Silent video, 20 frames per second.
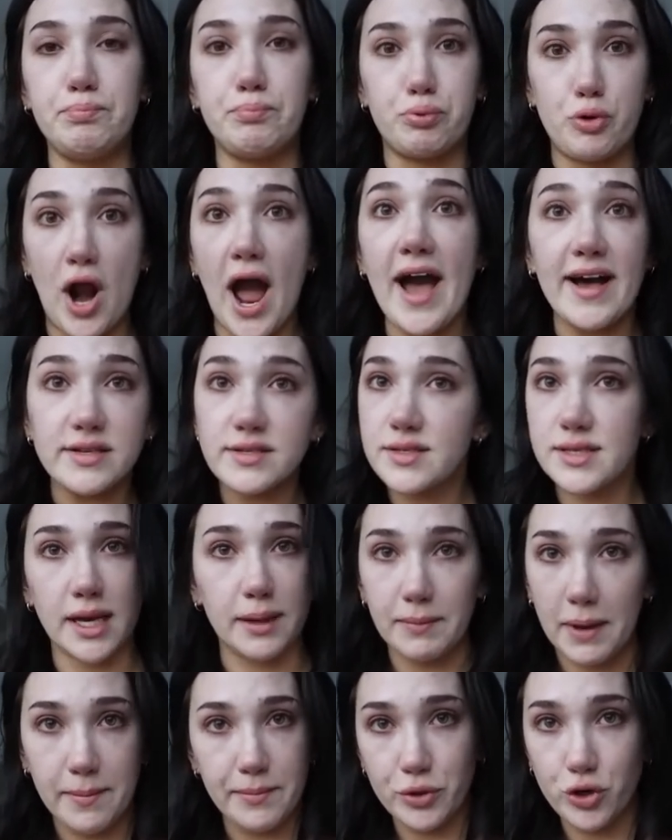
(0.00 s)
breasts,
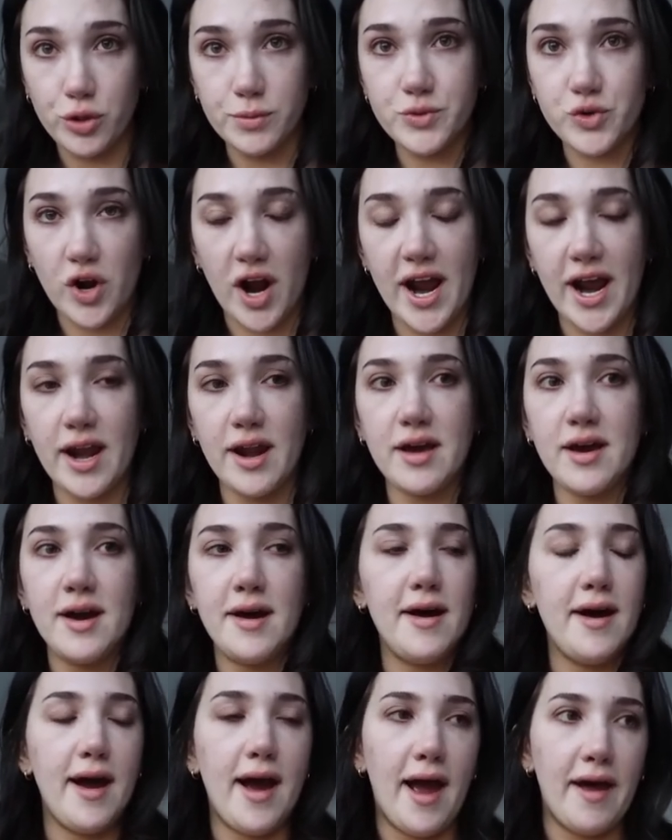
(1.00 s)
like my boobs, right?
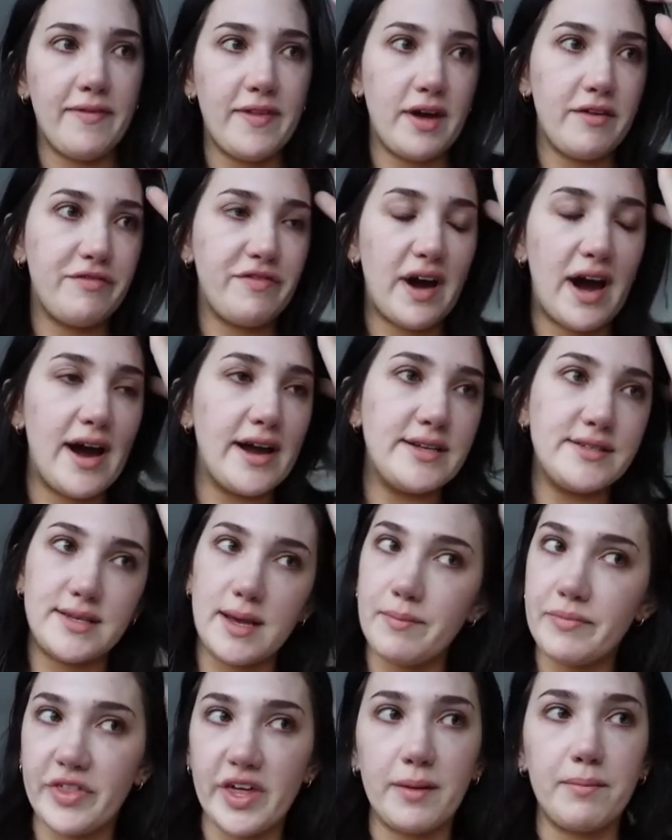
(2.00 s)
And they find
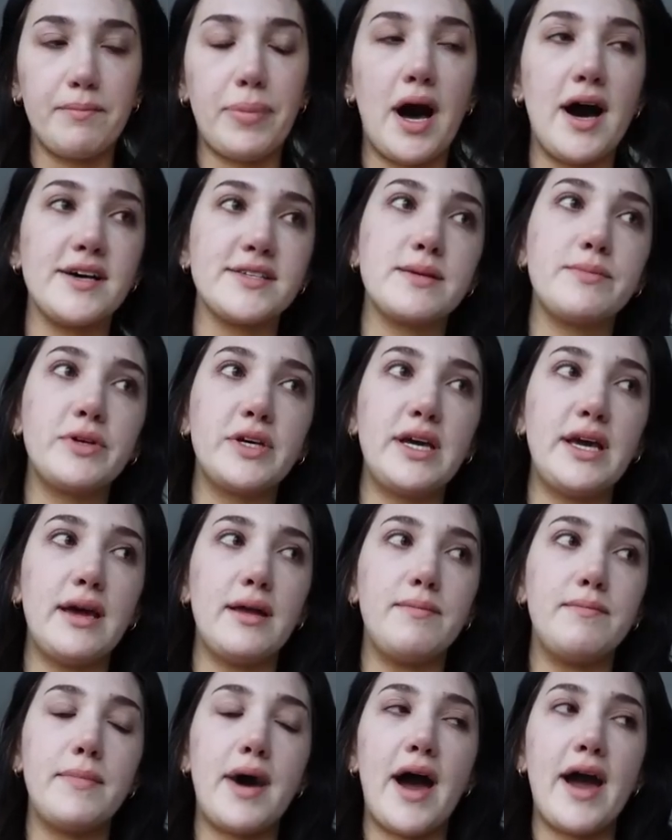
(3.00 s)
something possibly
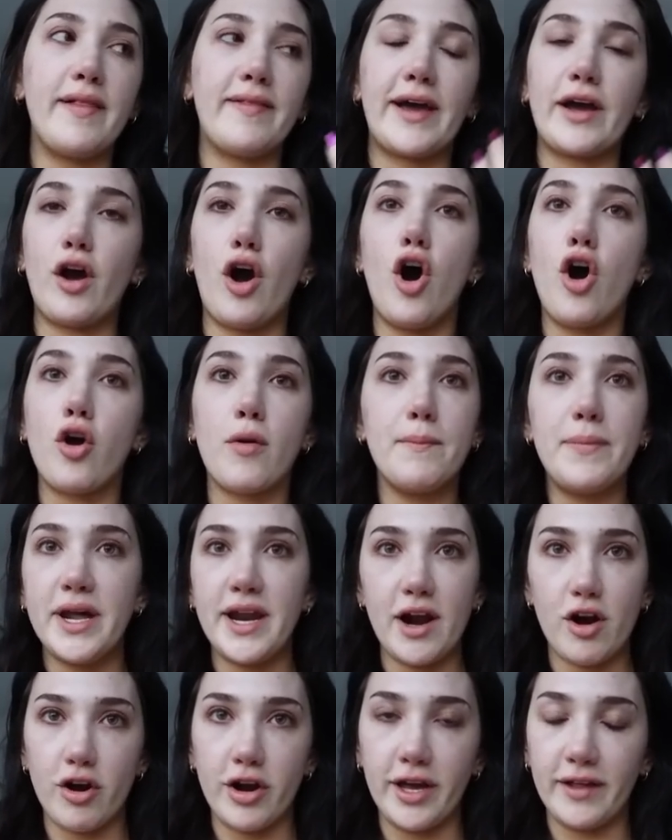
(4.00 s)
in my like armpit
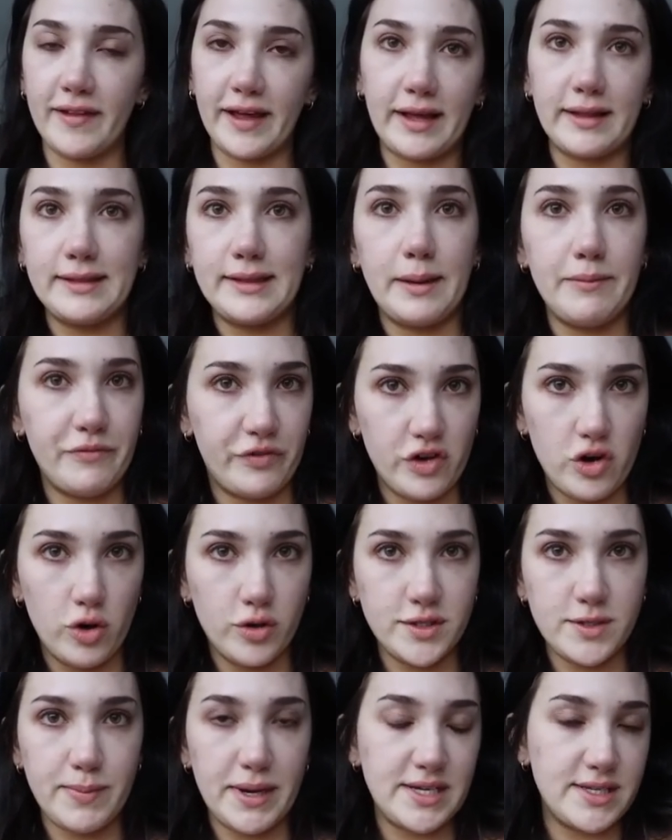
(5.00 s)
area, like lymph
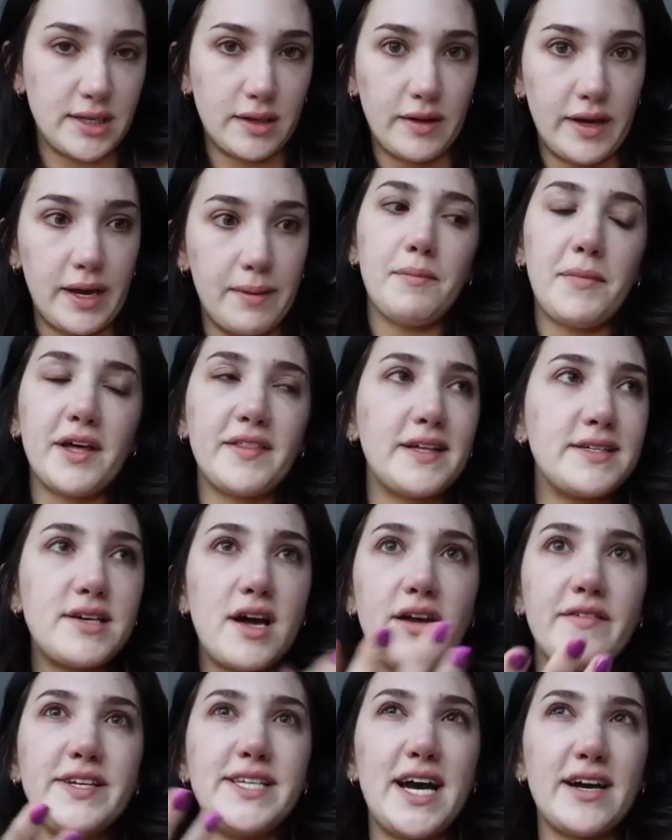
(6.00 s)
nodes basically. I'm like, that's
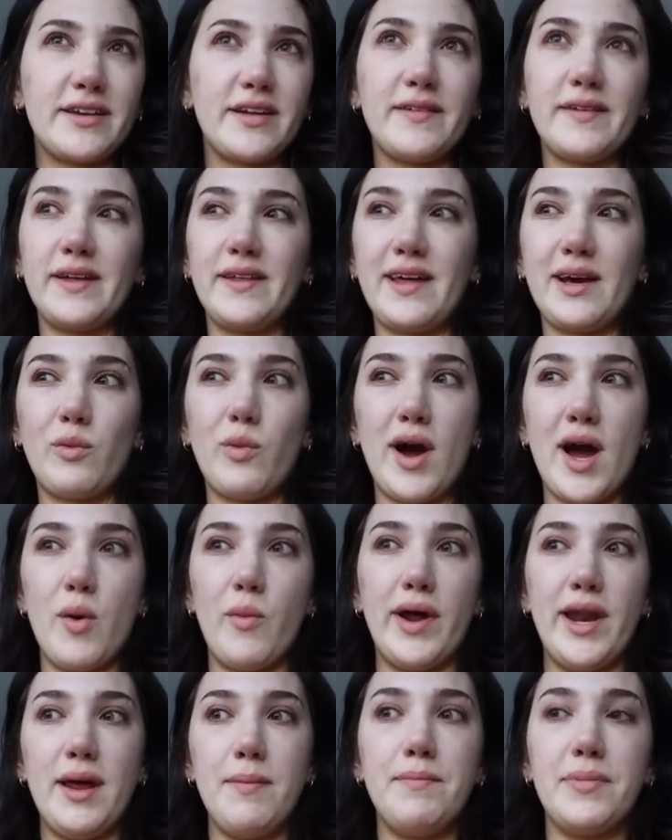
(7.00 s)
not even technically like why I
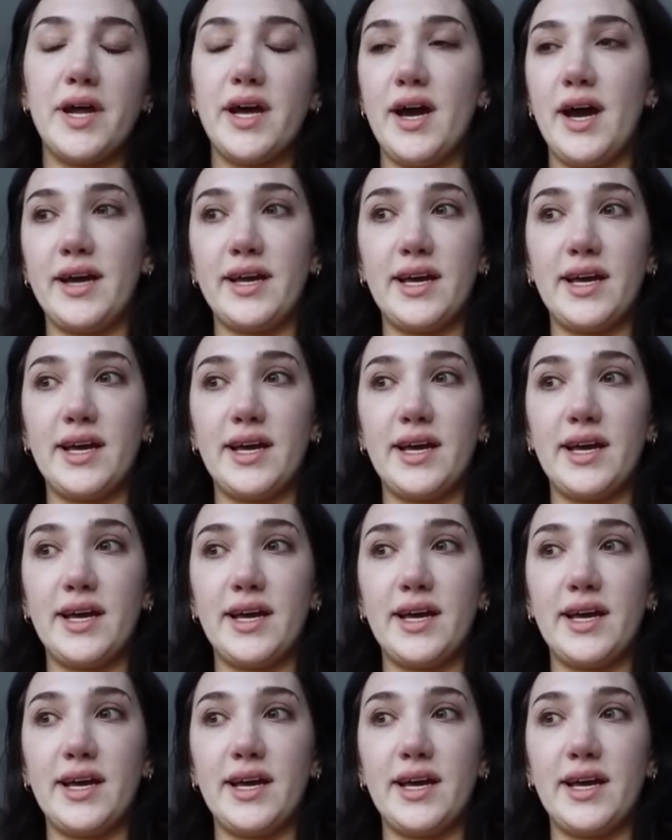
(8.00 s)
went in, but